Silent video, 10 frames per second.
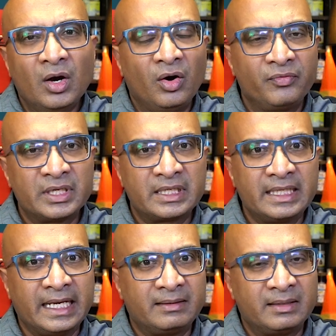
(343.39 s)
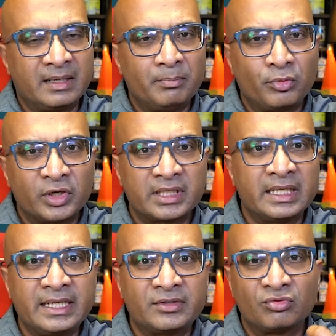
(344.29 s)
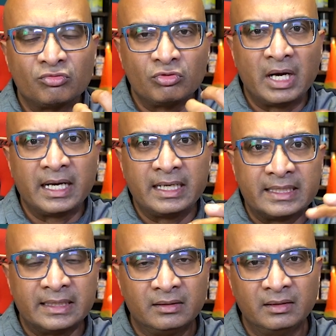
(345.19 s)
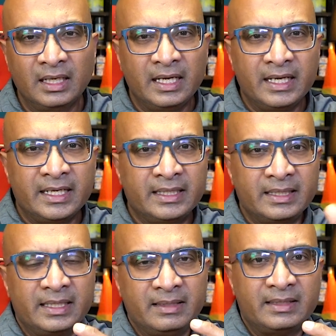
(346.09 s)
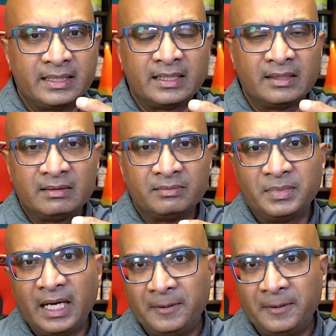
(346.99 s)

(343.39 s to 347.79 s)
obviously that compressor needs to run until the internal